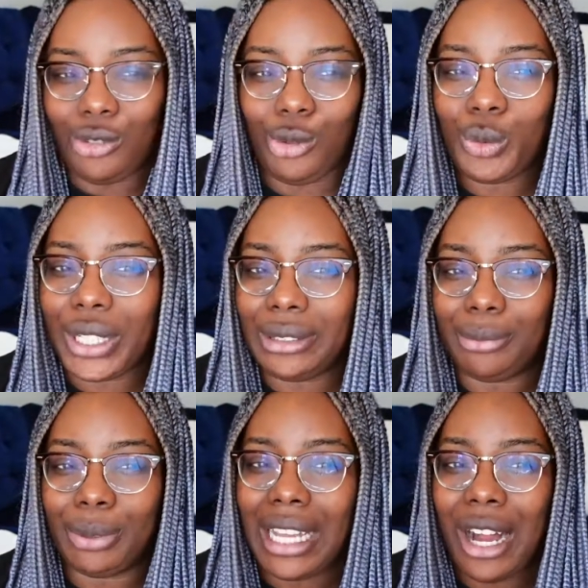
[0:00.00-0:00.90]
you
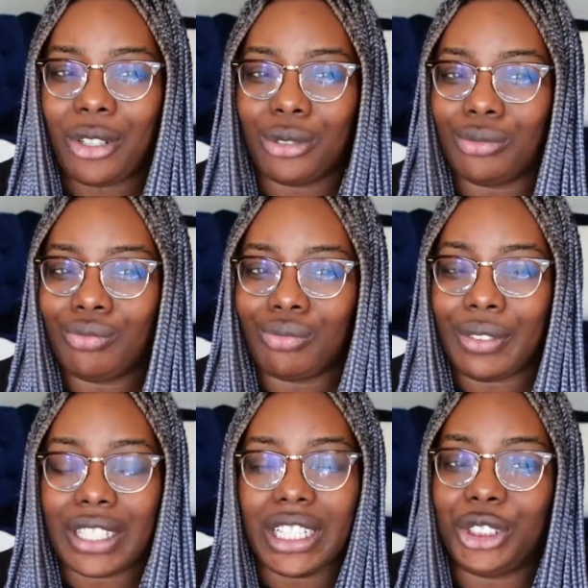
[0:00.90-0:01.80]
can be out
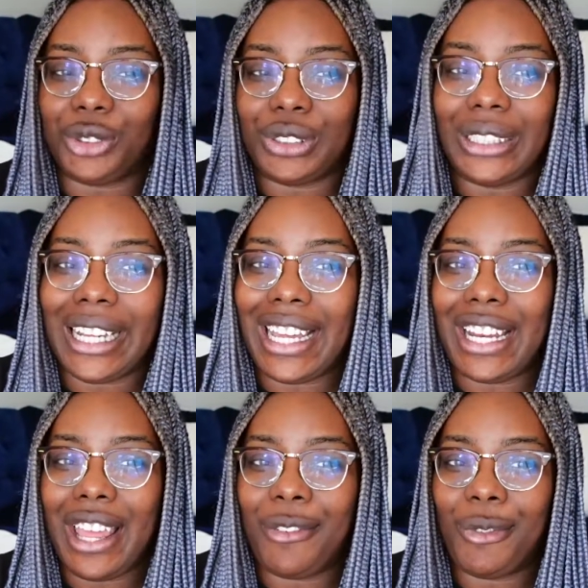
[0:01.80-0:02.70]
of the country
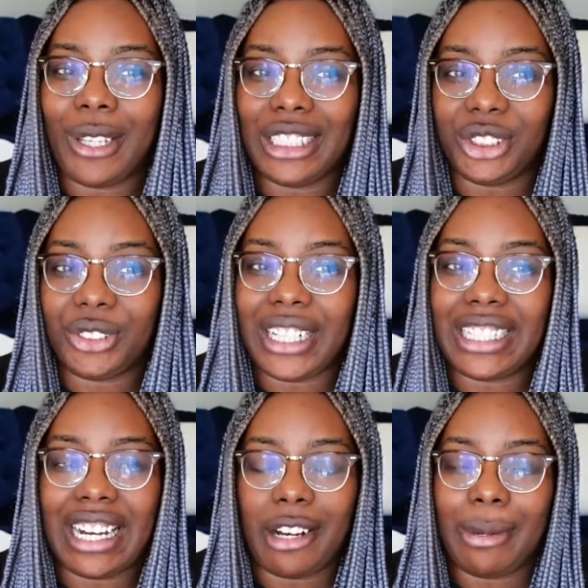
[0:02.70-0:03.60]
and if you get
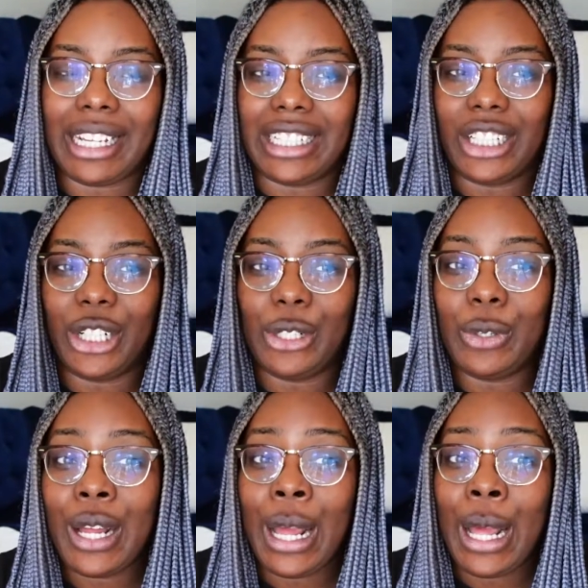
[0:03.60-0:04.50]
stranded, everybody gotta
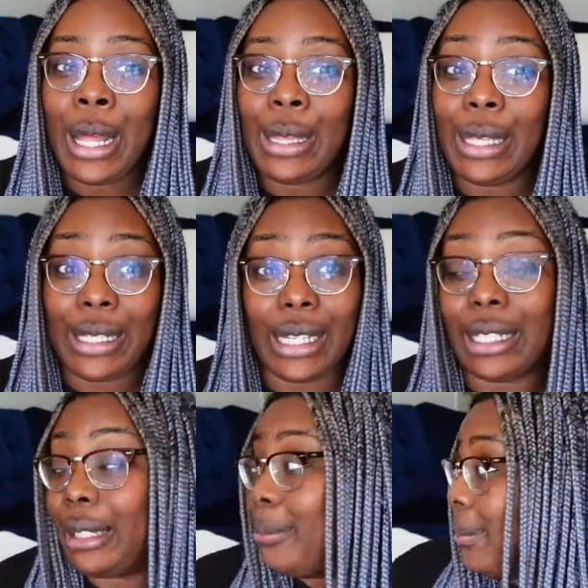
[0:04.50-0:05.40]
go, they're not
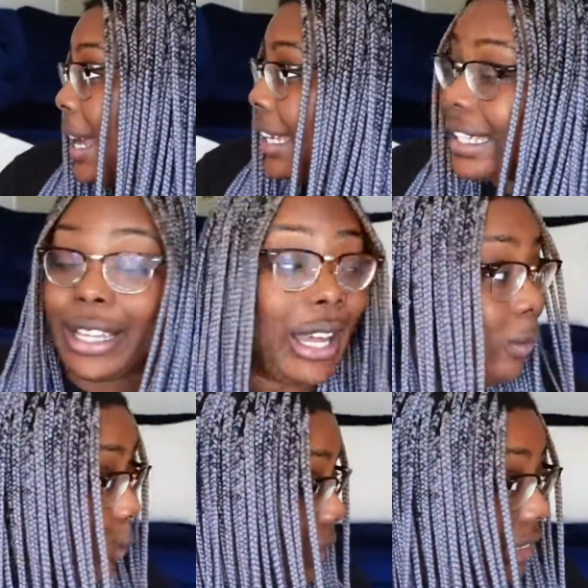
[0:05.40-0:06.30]
looking back
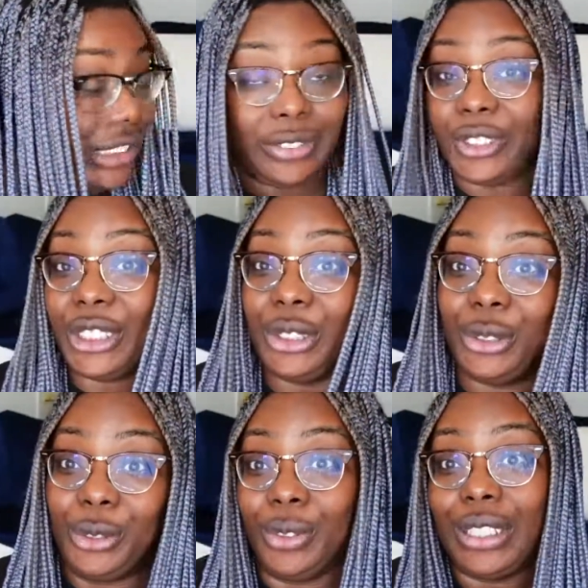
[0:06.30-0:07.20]
once for
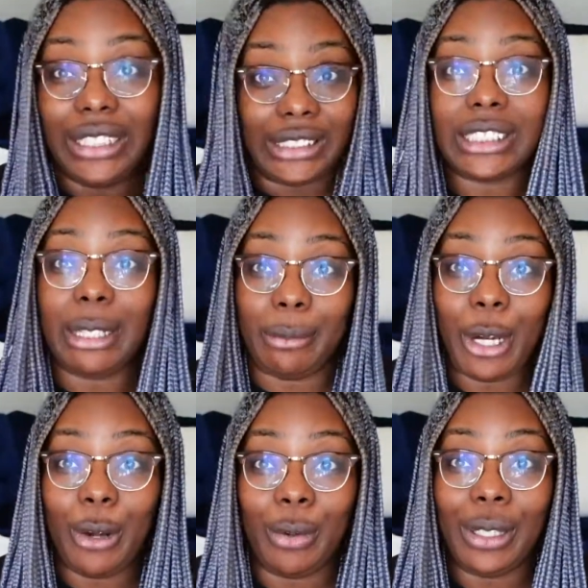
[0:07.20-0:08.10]
you, they just keep
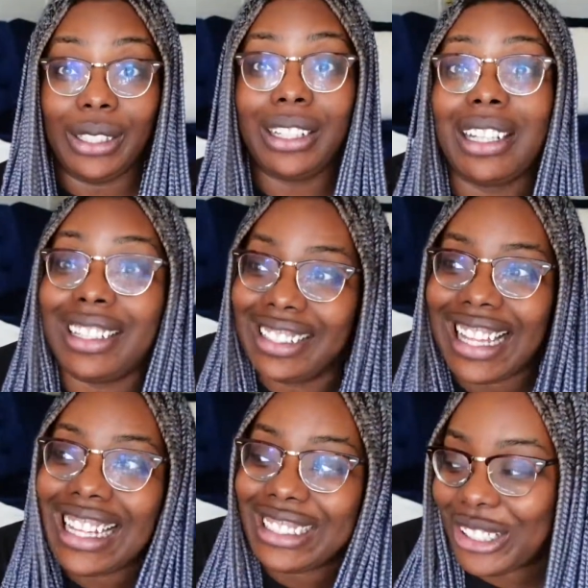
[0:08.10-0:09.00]
going.
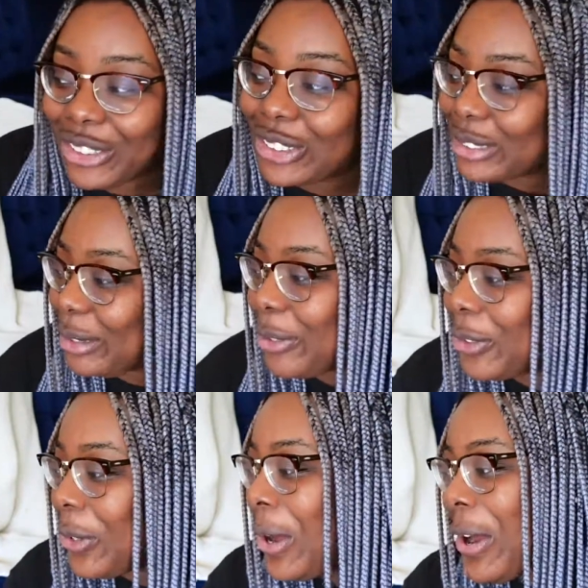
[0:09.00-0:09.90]
Like, those
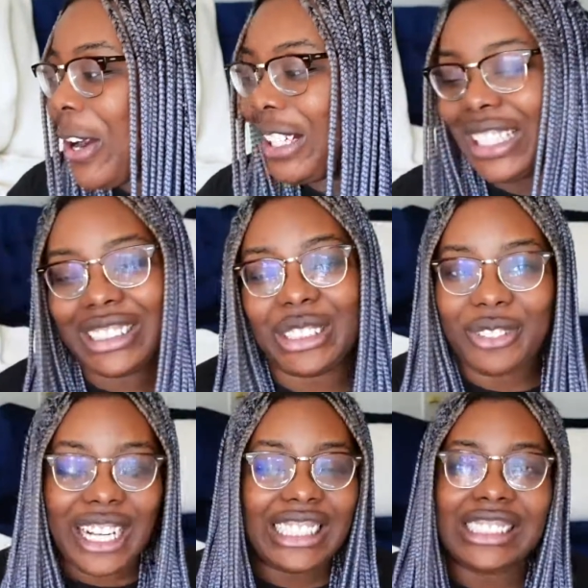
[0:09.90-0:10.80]
people are not your
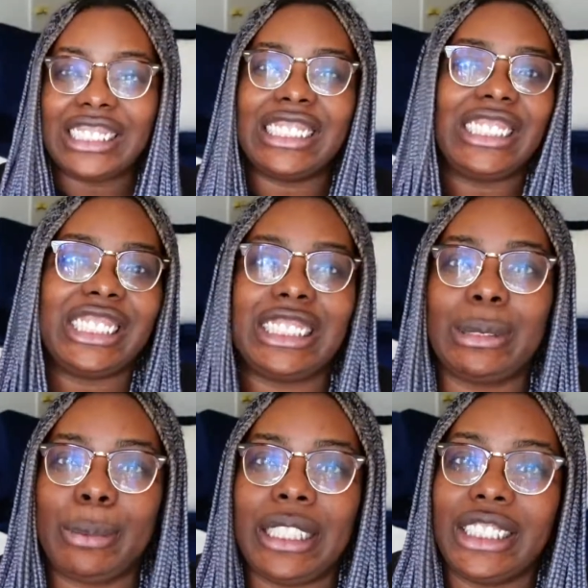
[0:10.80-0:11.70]
friends. They should
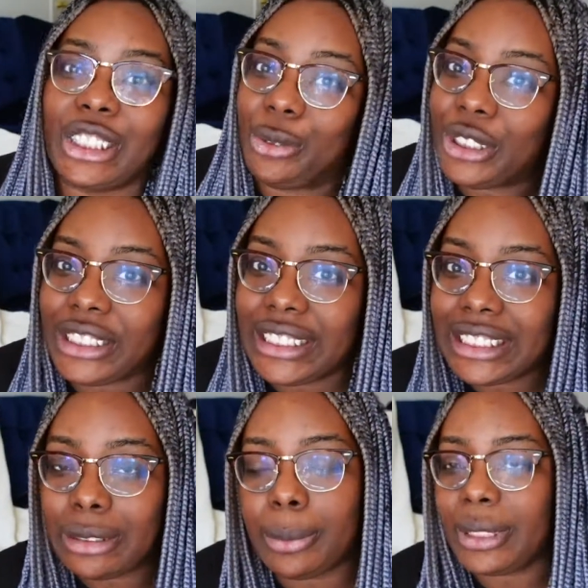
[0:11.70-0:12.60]
just be
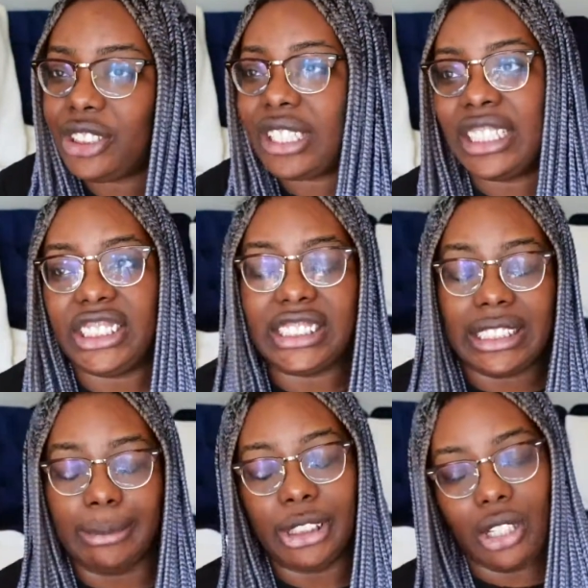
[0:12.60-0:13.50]
associates, people that you kind of just
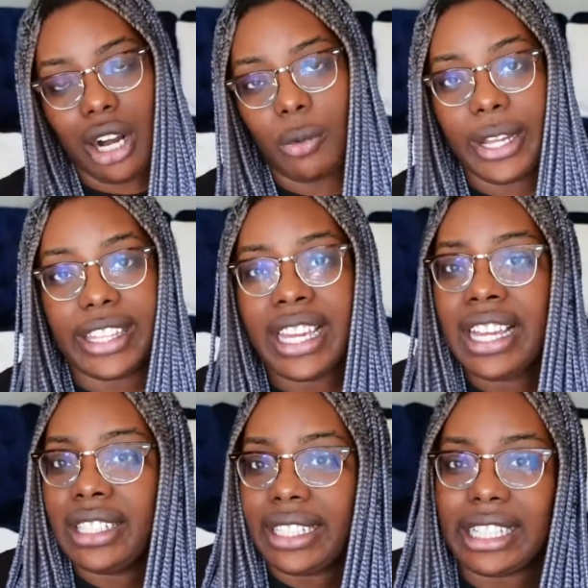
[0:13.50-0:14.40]
hit up to go out with,
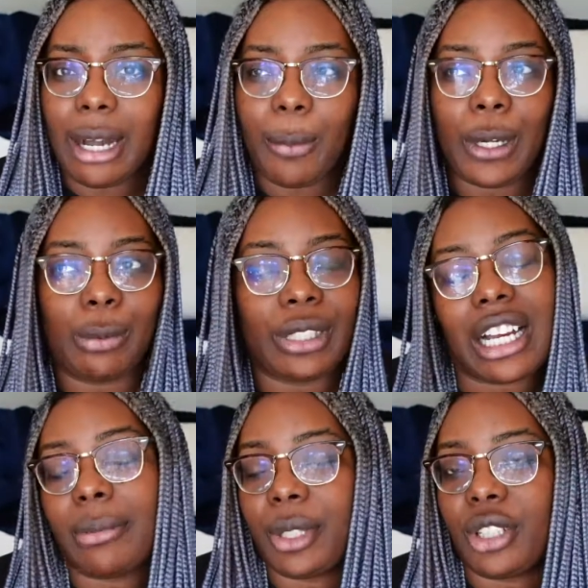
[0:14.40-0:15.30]
link up with. We're
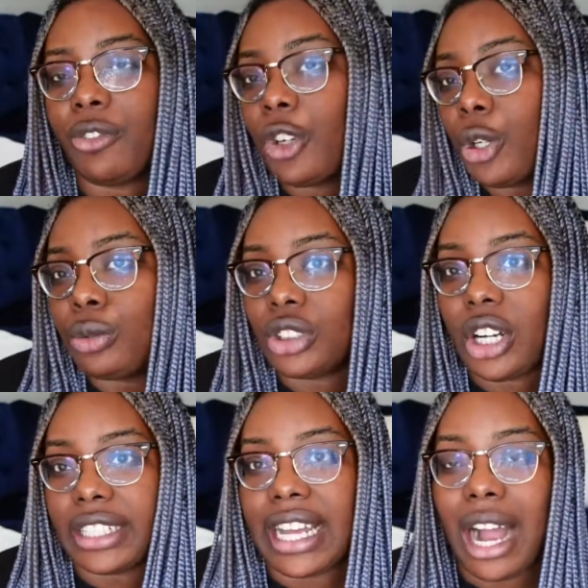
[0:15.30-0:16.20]
not gonna be on the phone
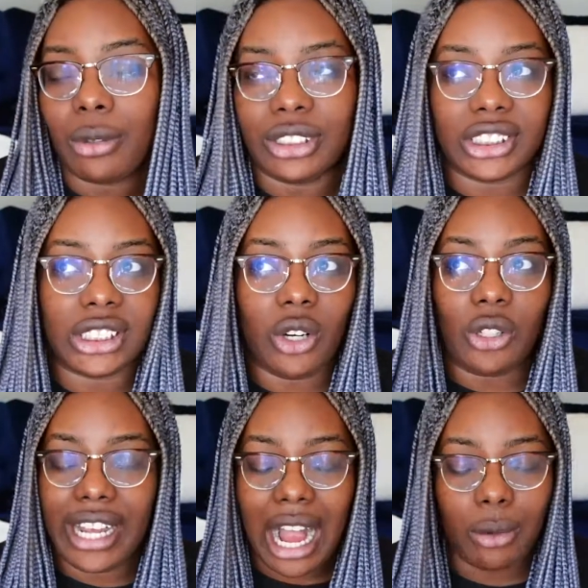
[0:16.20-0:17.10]
talking hours
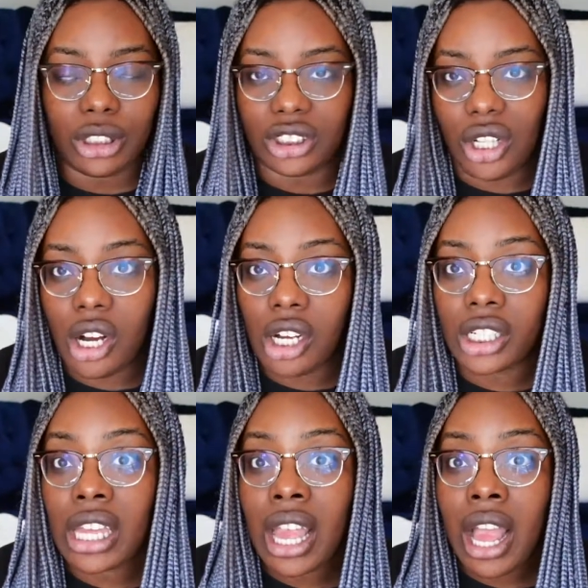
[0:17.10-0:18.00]
on hours
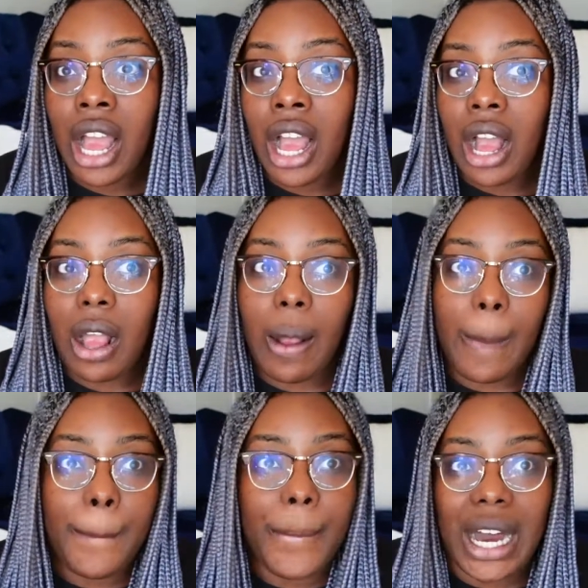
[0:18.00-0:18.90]
long
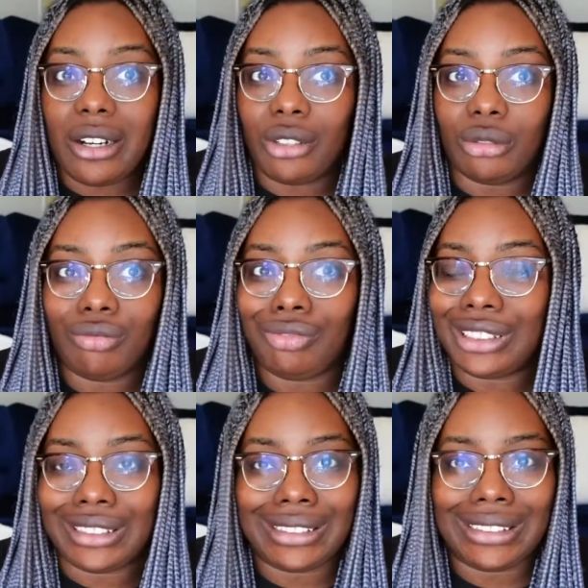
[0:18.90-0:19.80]
about
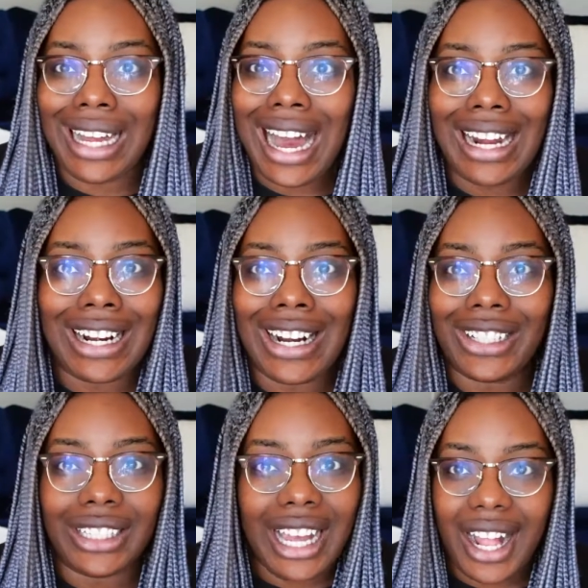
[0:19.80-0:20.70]
just our,
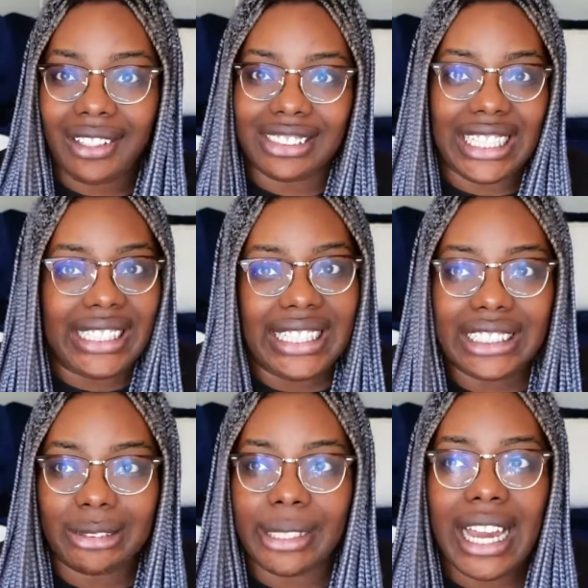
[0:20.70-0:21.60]
our lives,
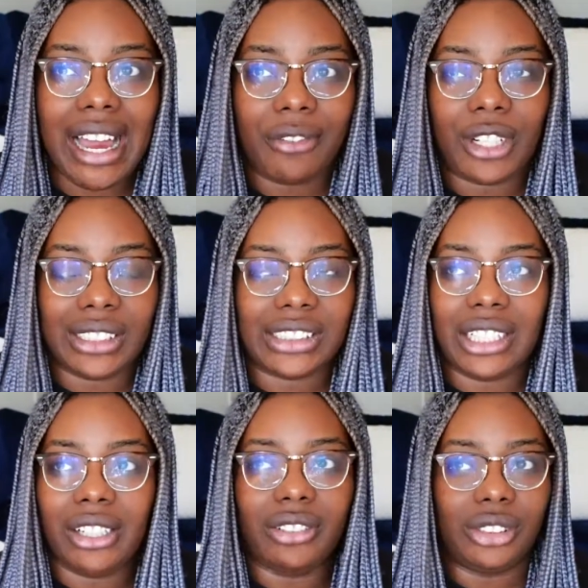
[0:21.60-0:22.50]
ideas we have for
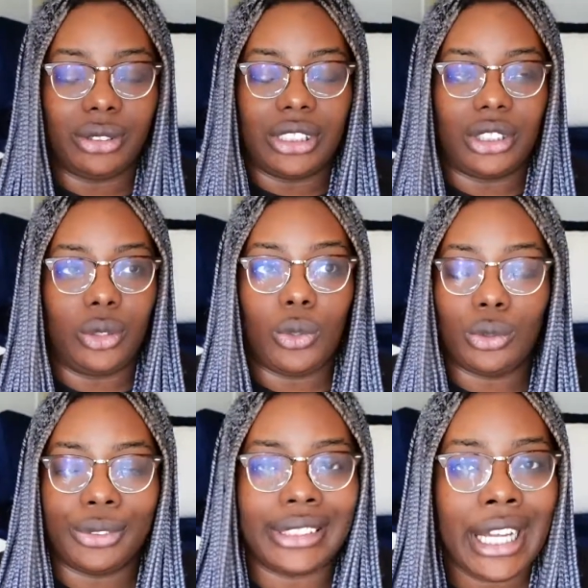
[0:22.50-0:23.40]
ourselves or our
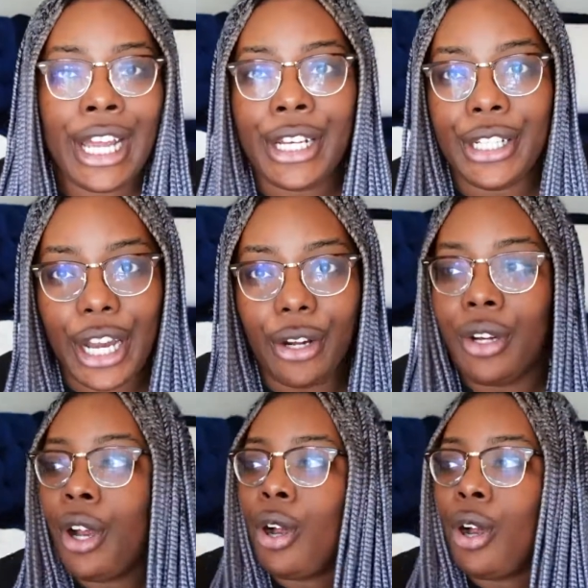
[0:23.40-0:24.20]
goals. No,